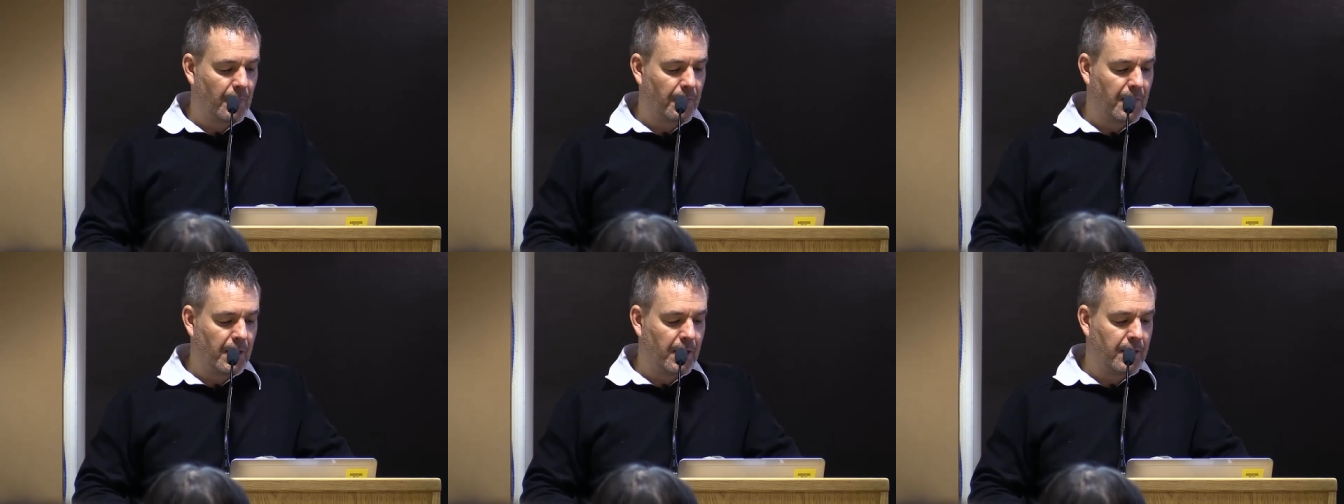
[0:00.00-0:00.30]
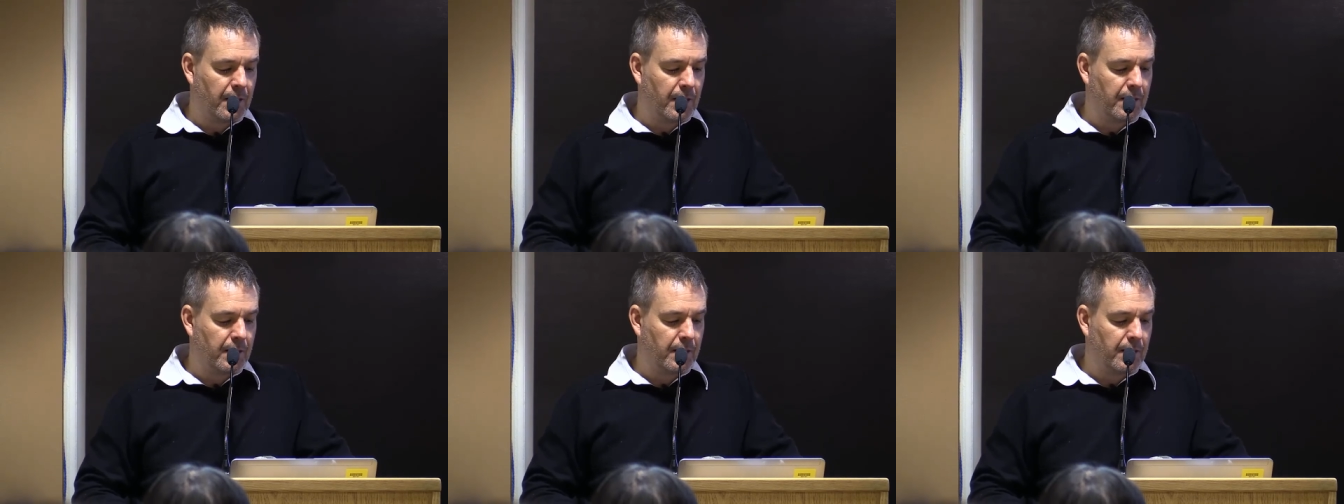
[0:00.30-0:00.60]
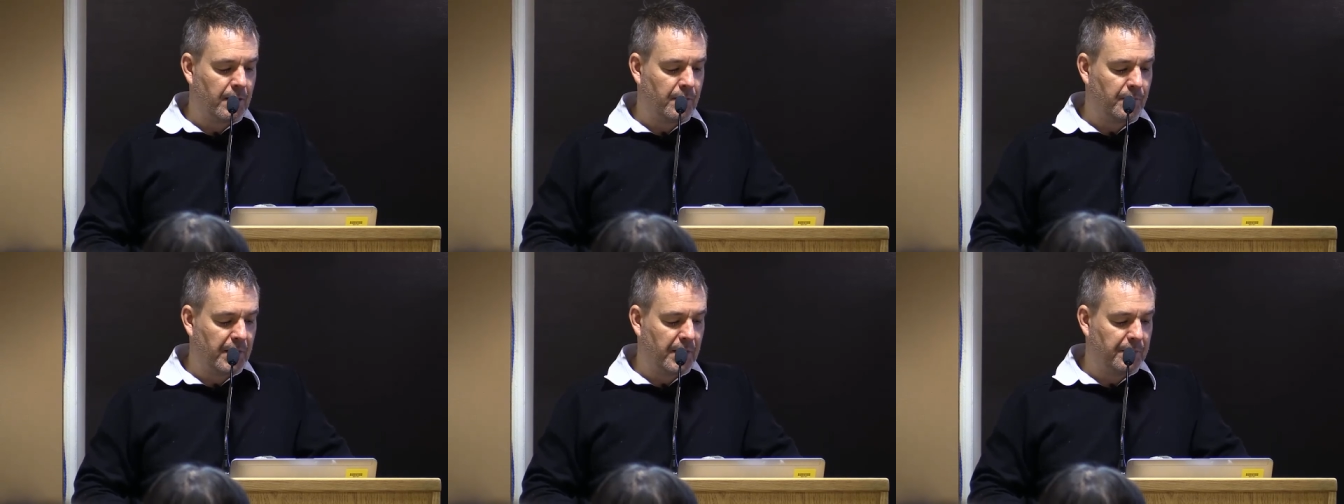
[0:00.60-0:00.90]

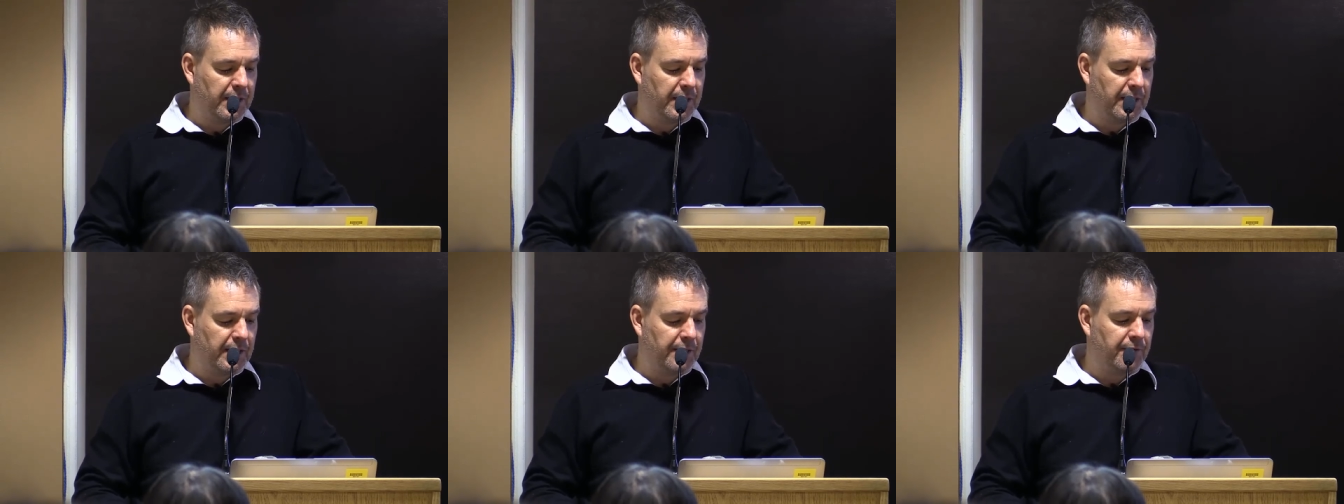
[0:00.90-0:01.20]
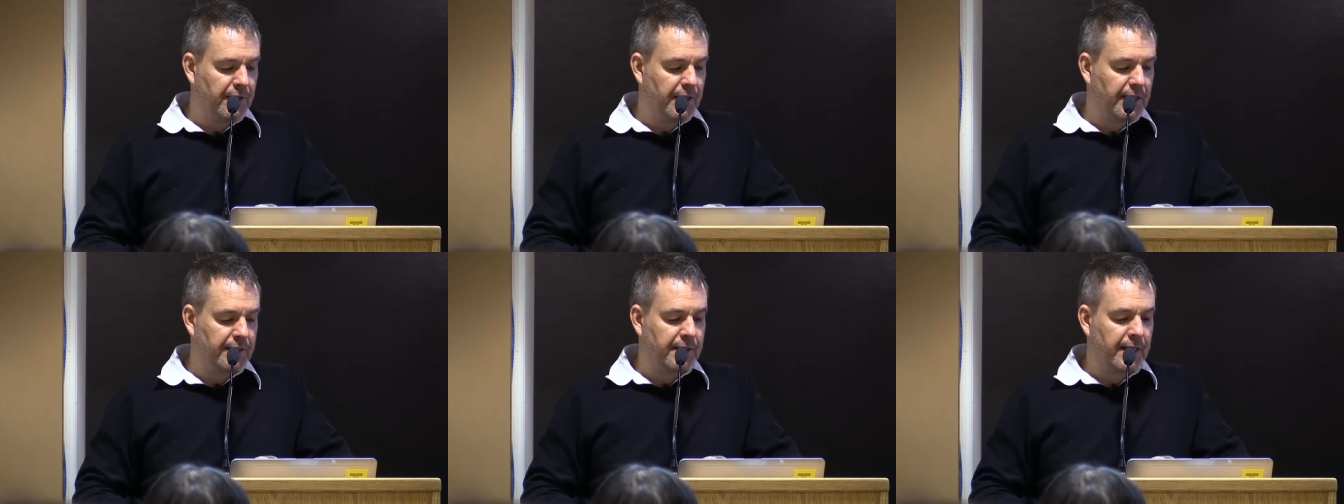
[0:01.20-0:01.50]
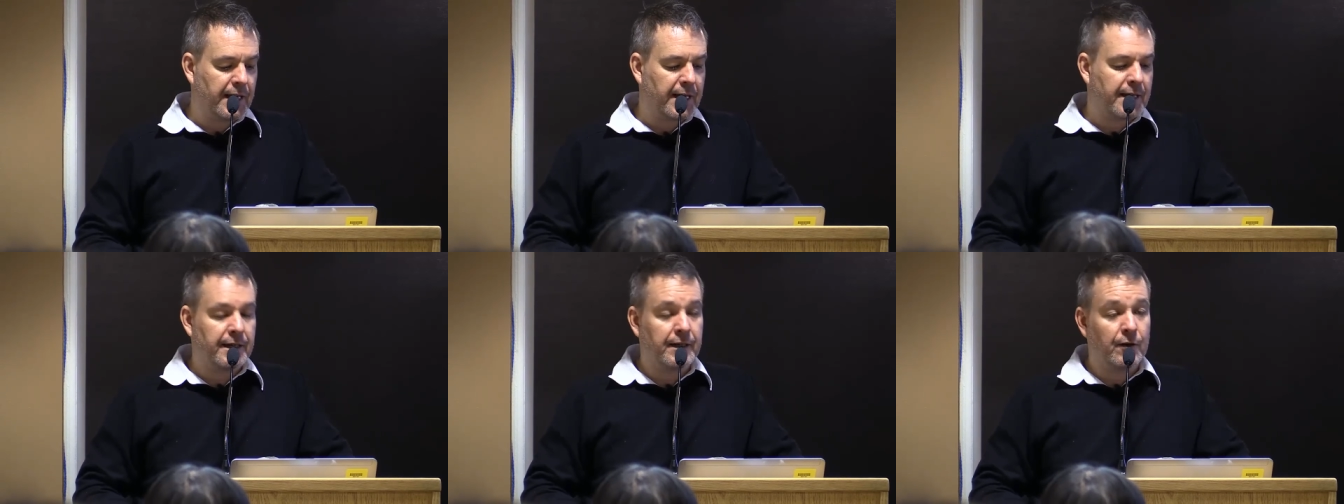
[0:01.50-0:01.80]
I'll maybe leave it at
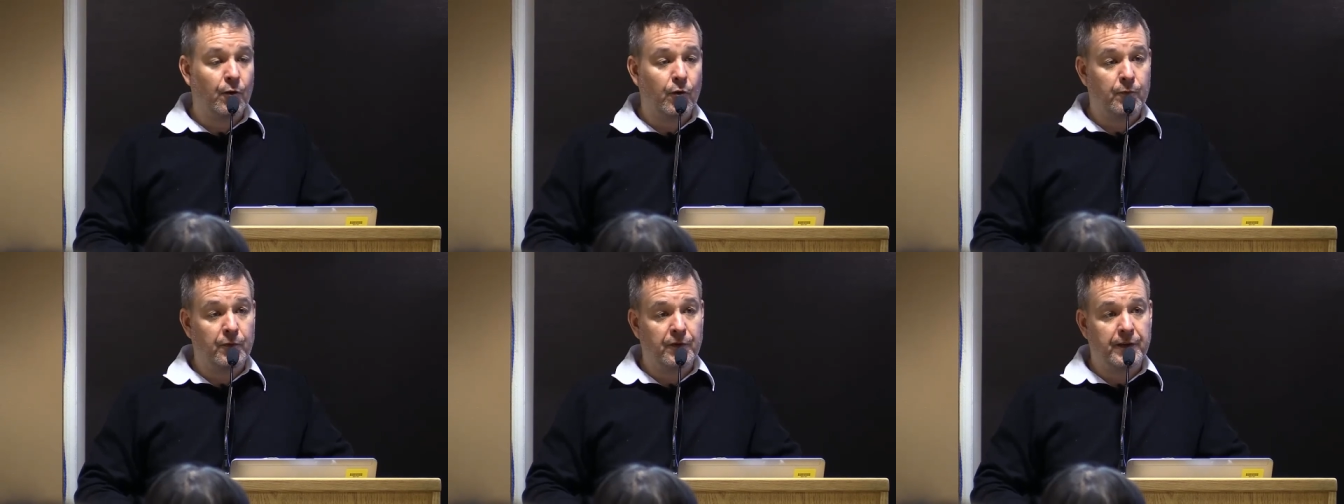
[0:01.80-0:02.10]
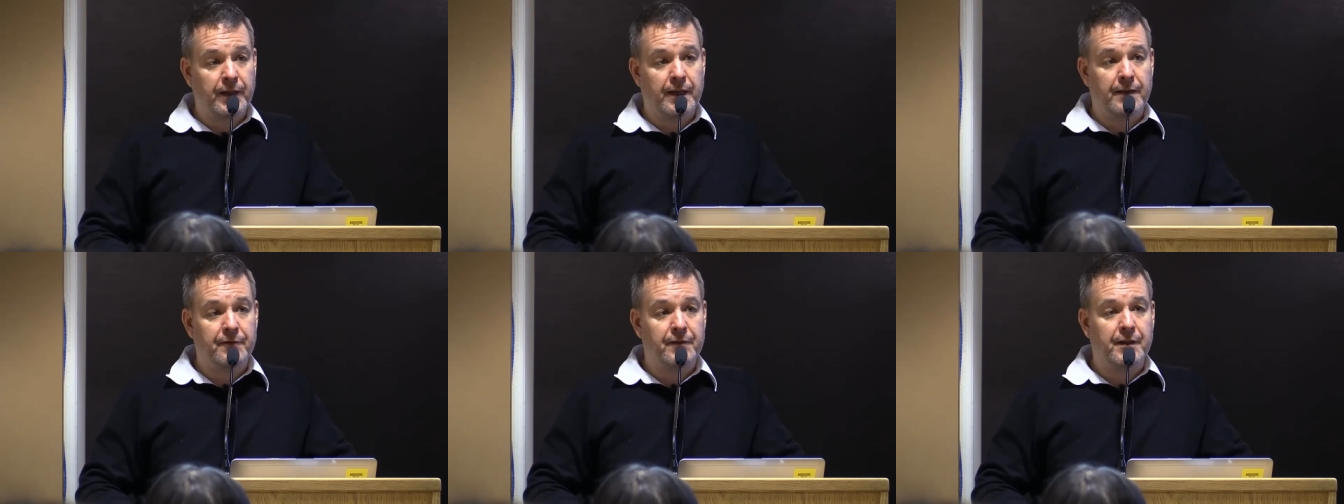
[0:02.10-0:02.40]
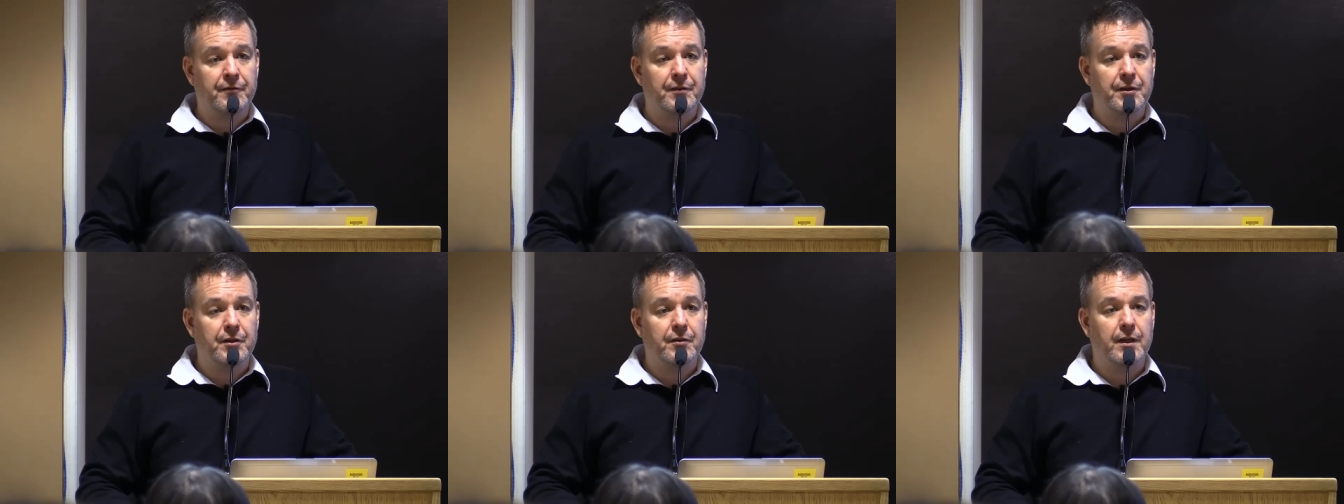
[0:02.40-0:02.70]
that. And hopefully I've
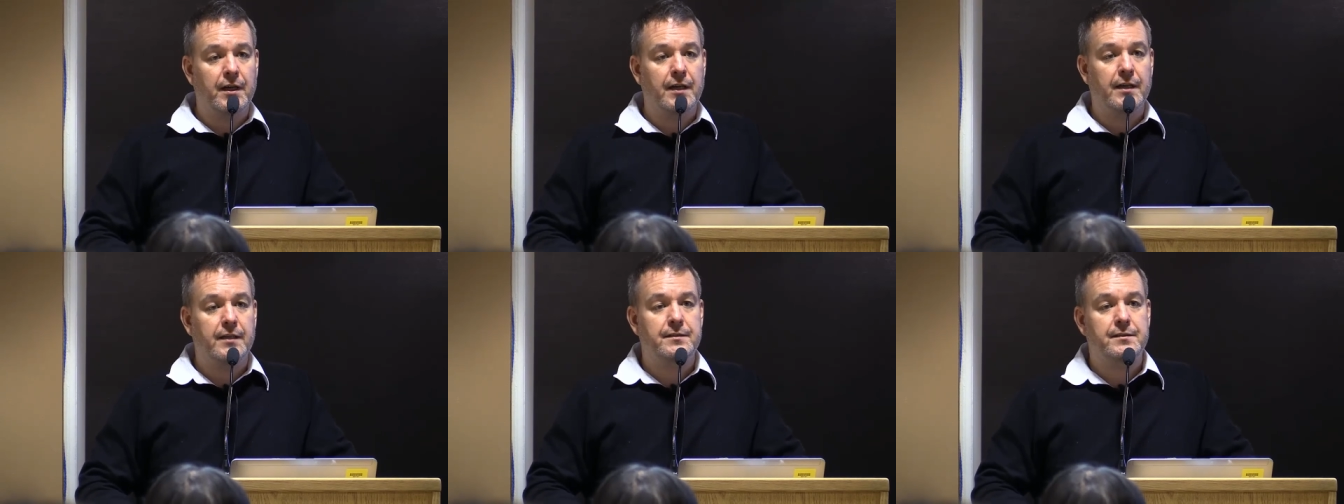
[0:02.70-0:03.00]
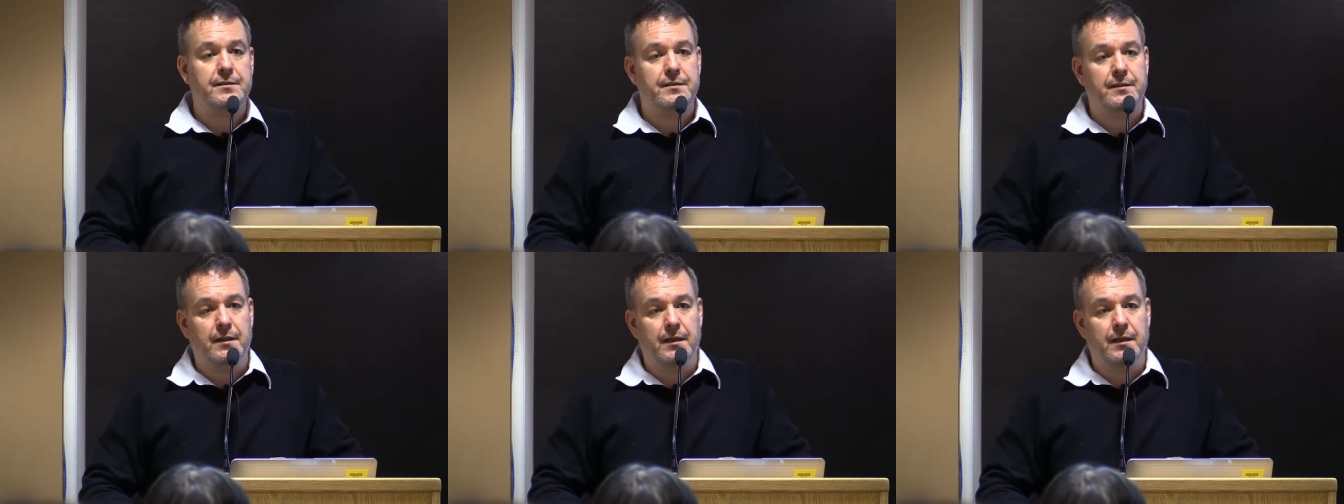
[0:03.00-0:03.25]
given you guys